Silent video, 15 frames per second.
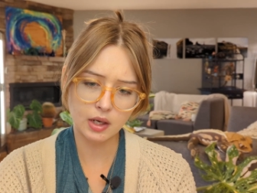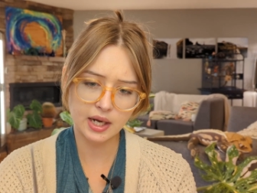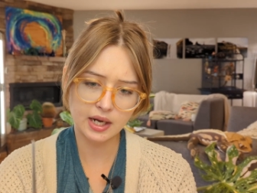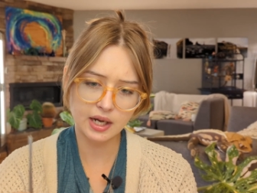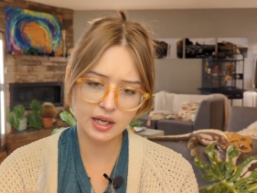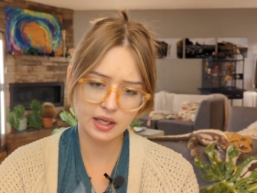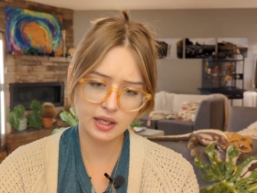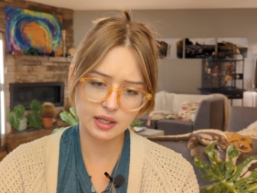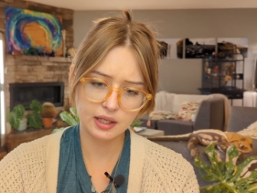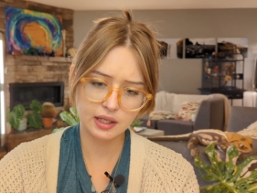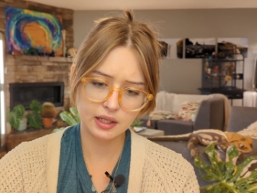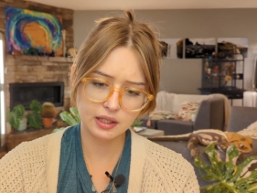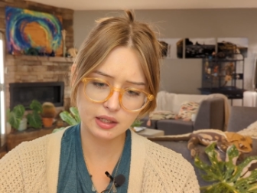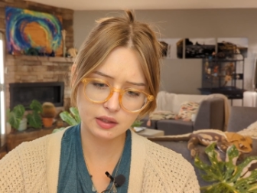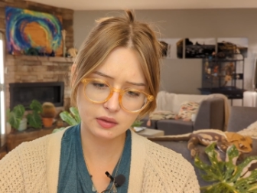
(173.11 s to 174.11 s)

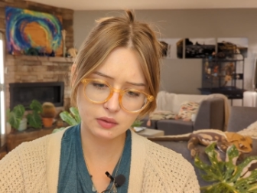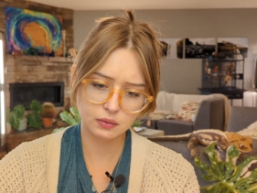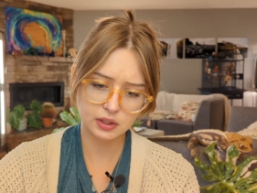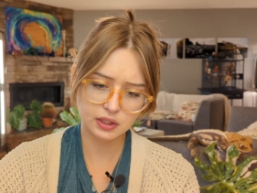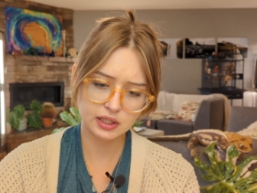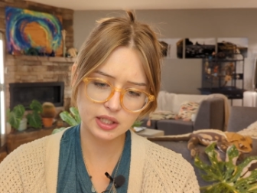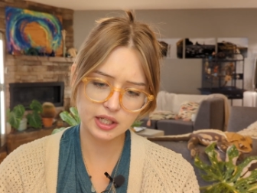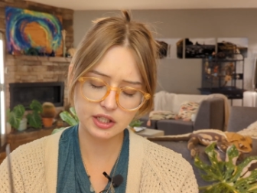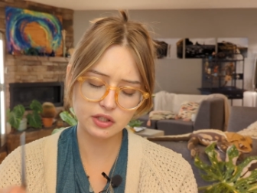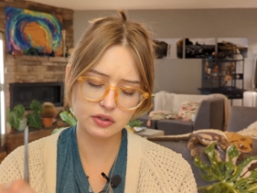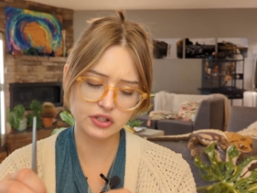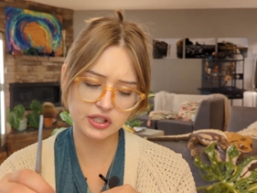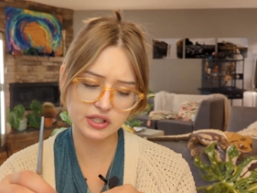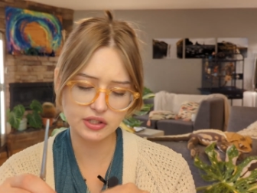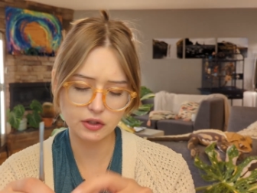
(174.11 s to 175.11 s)
I really like
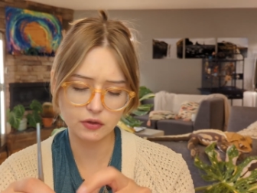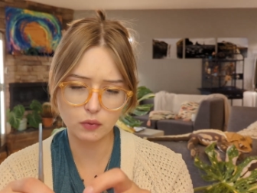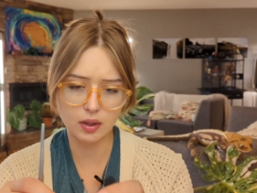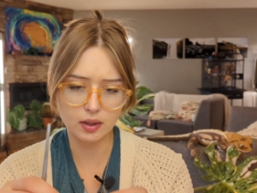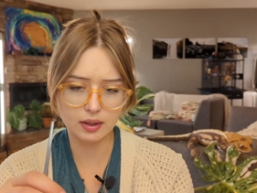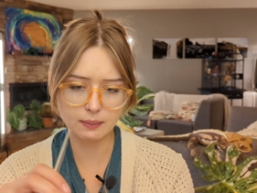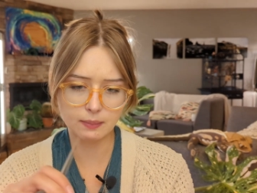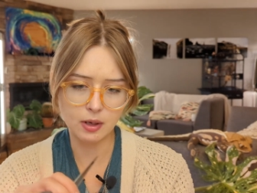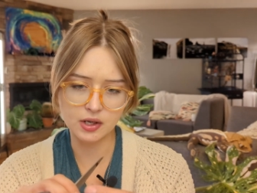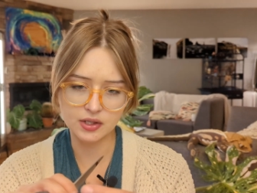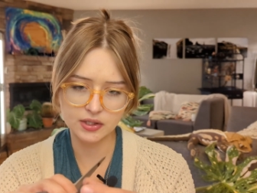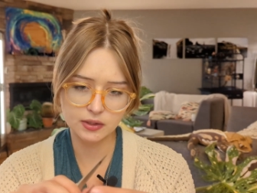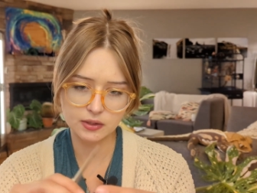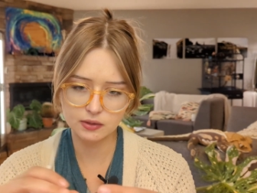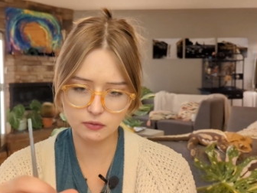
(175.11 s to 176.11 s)
using self-watering
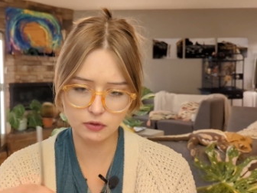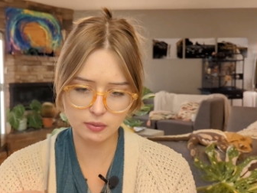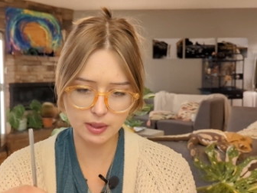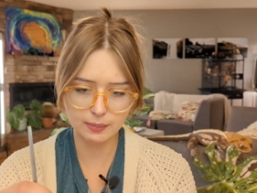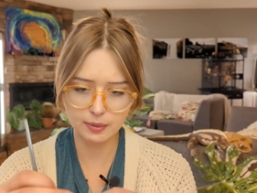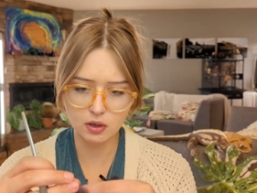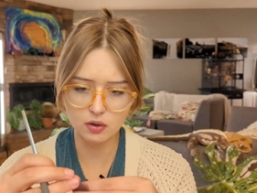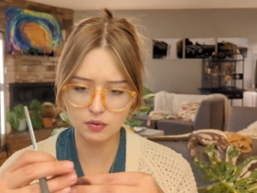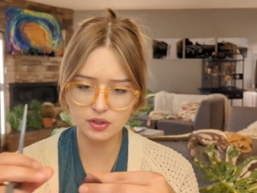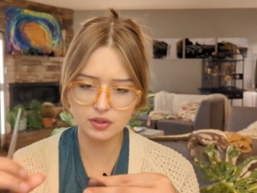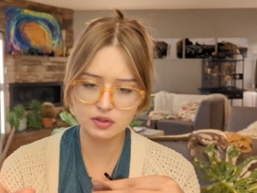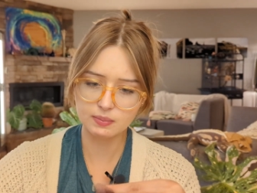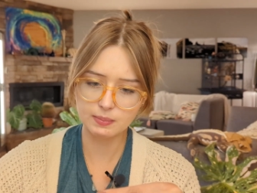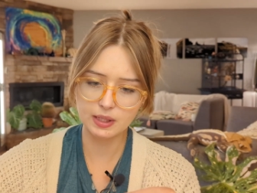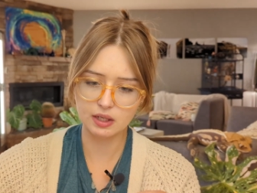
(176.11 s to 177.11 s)
pots for my
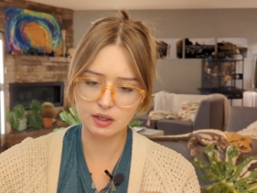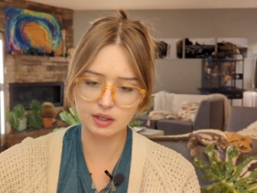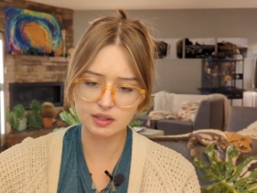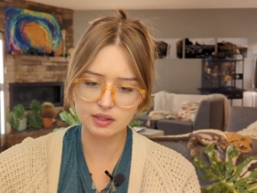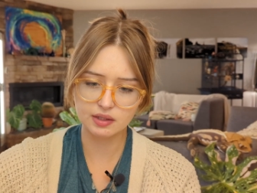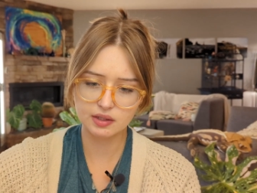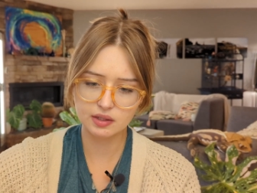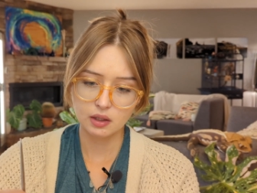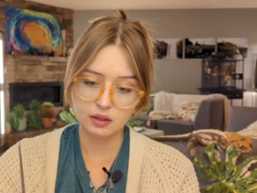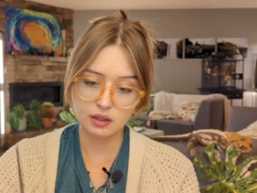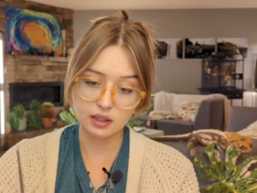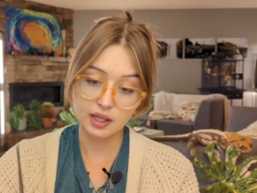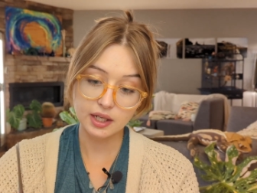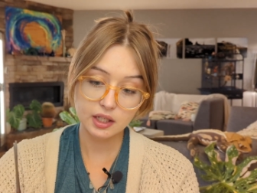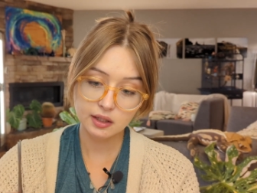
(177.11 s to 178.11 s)
begonias because
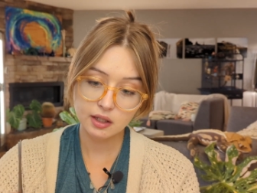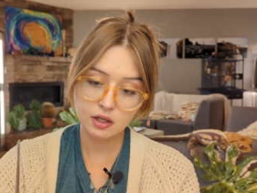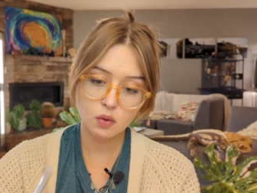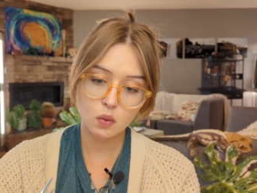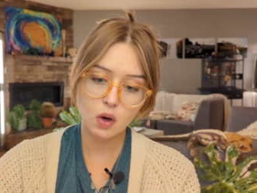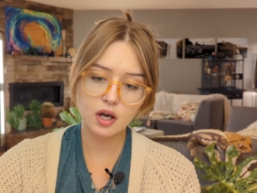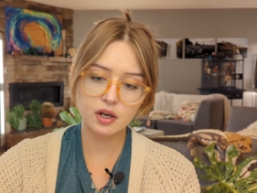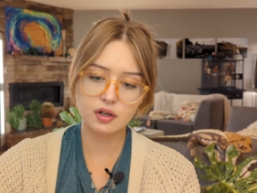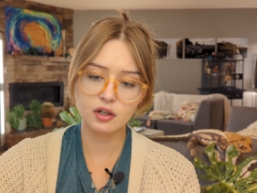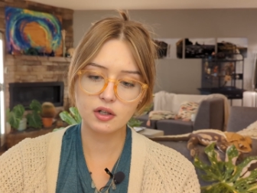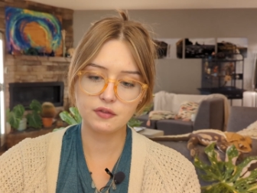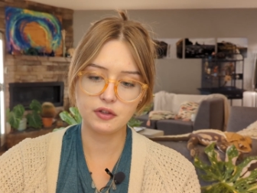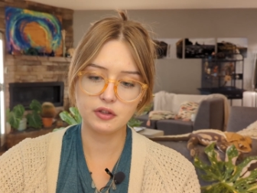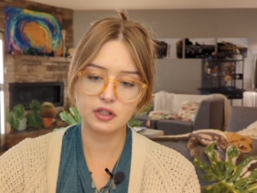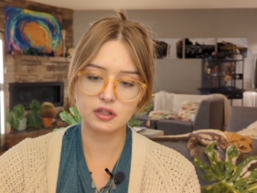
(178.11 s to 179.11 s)
they like a lot of water.
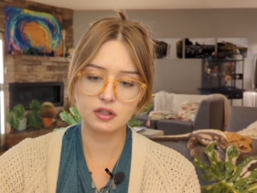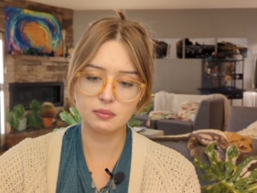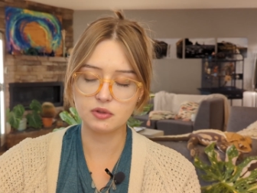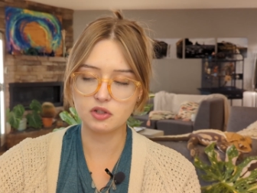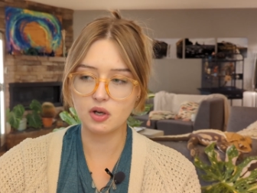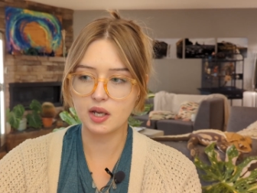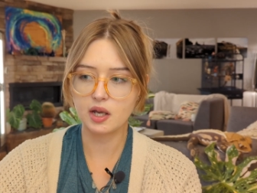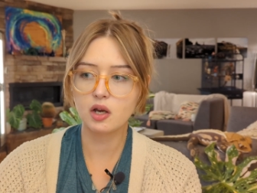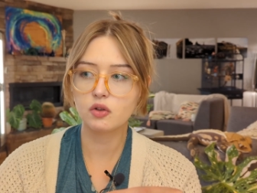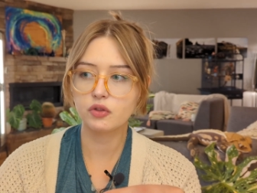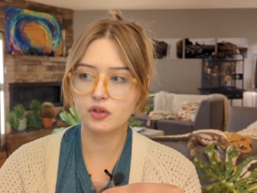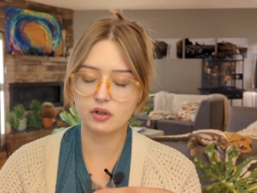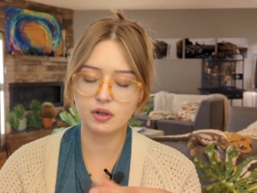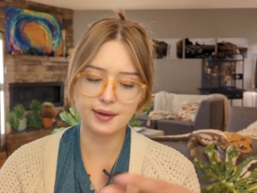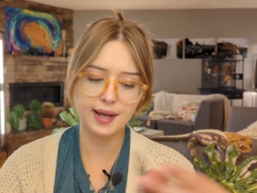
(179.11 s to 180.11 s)
If you let them dry out,
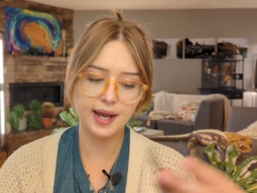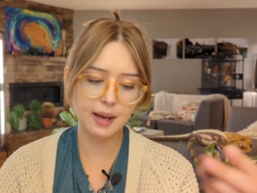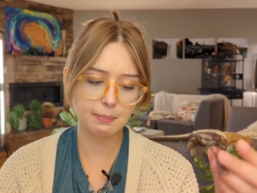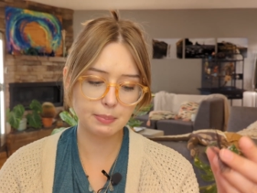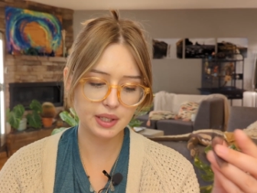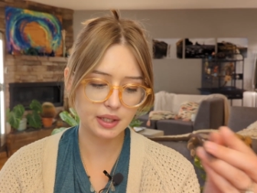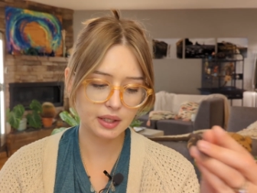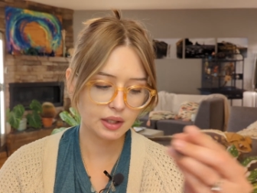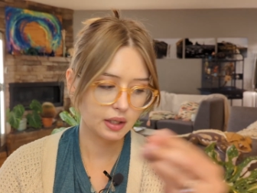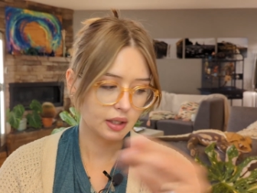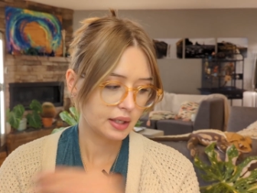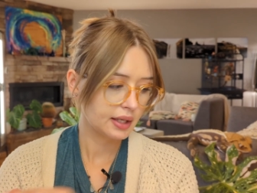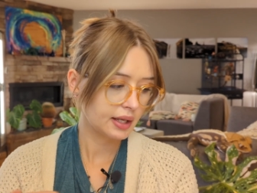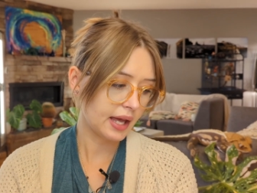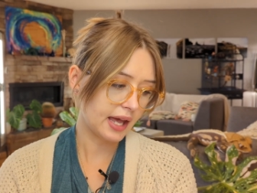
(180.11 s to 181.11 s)
they're not happy.
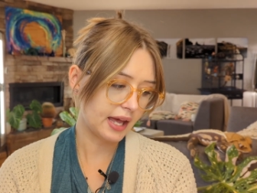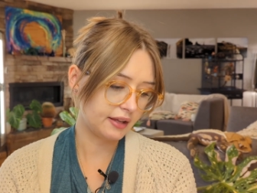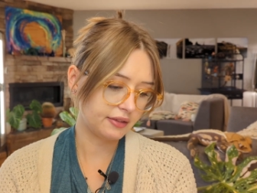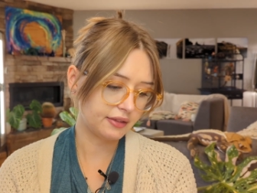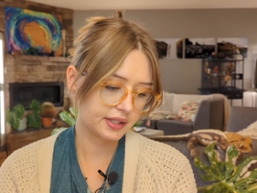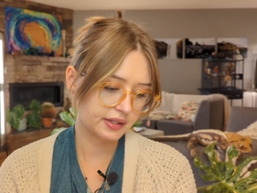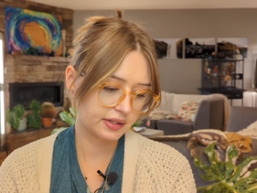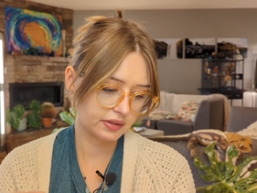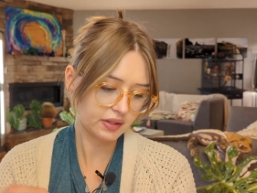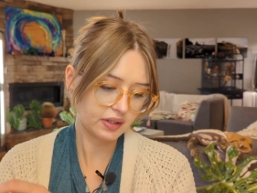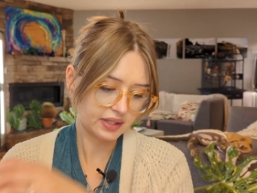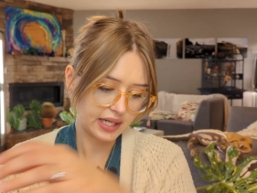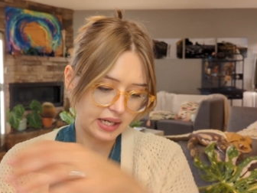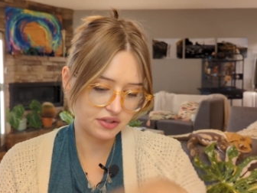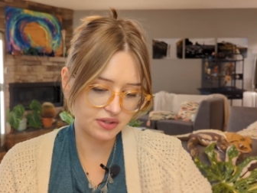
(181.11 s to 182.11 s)
And this
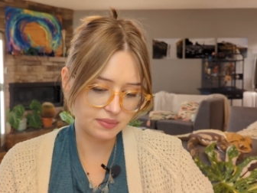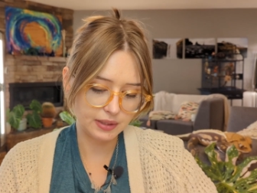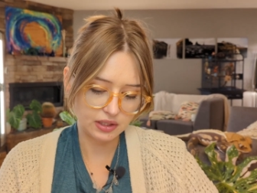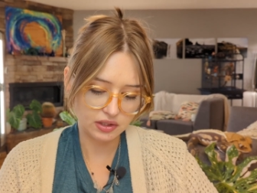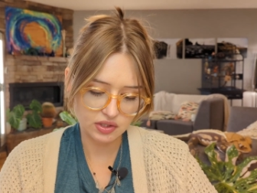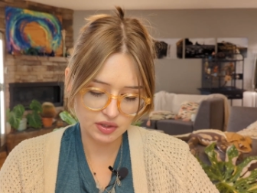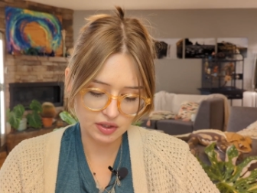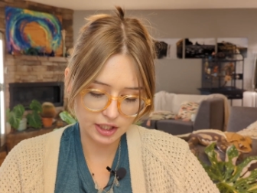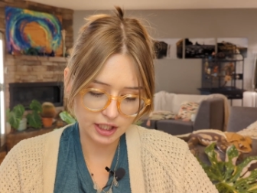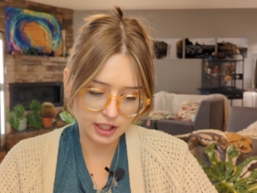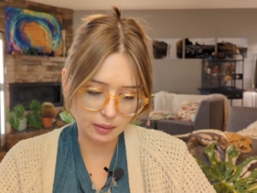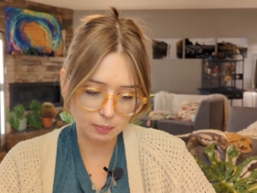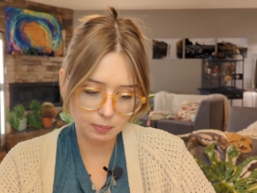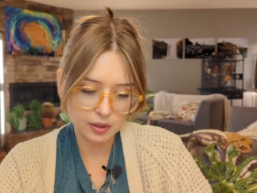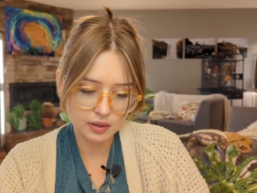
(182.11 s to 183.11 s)
allows me to keep